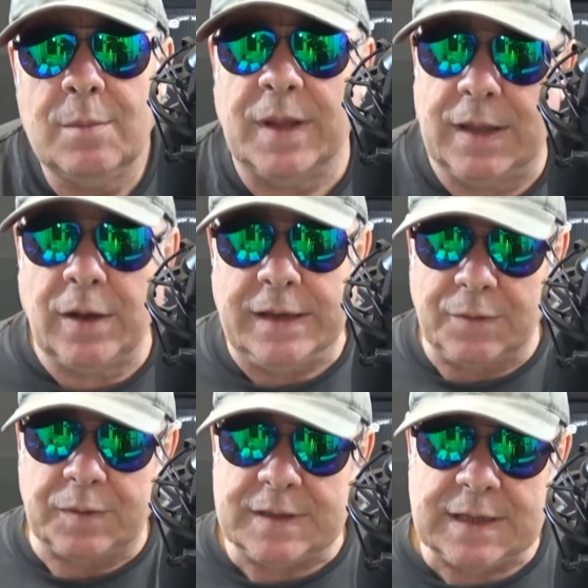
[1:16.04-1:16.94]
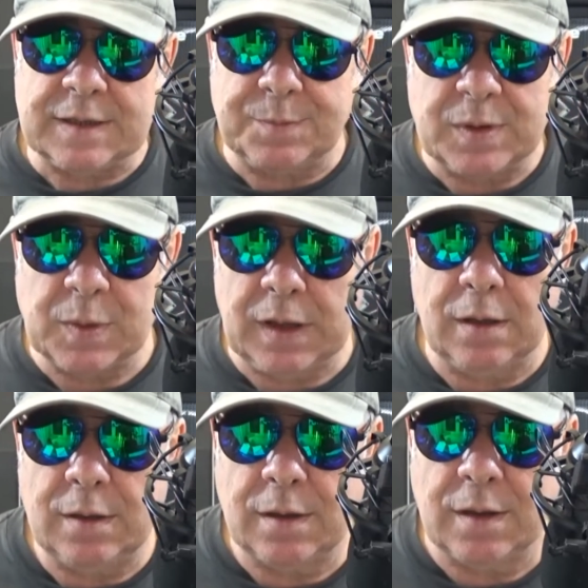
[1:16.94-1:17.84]
But the only difference is
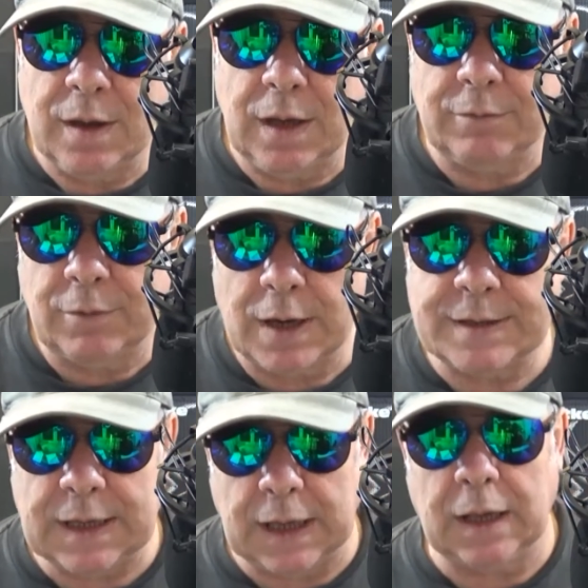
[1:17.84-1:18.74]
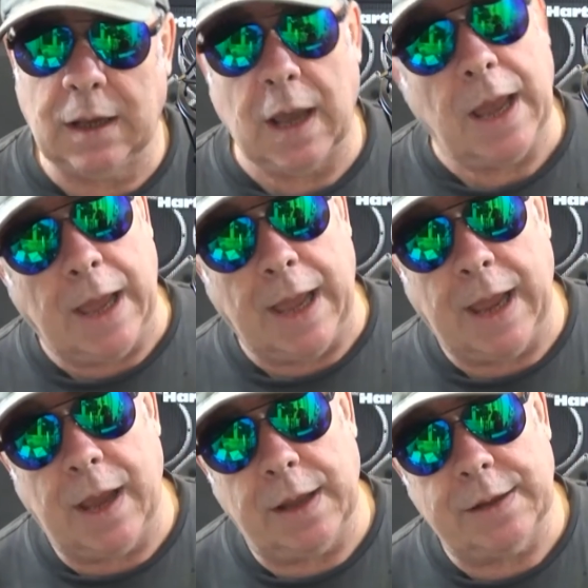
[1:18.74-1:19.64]
between the racing
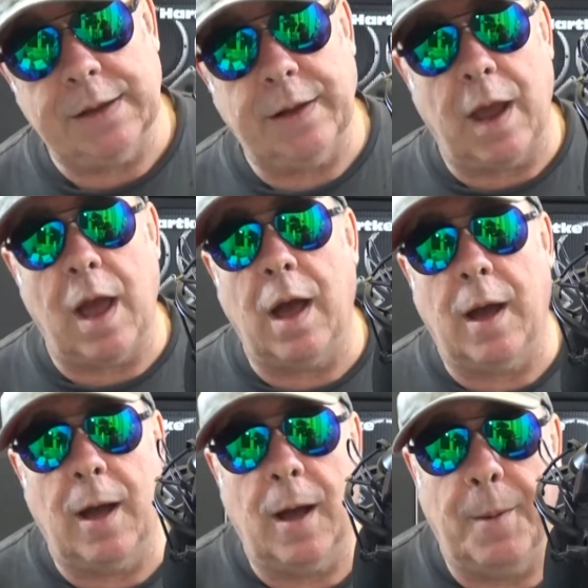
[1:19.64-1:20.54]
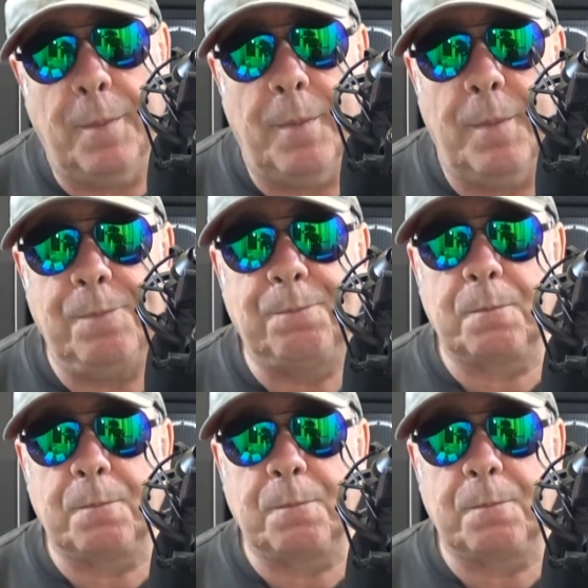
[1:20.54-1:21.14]
and the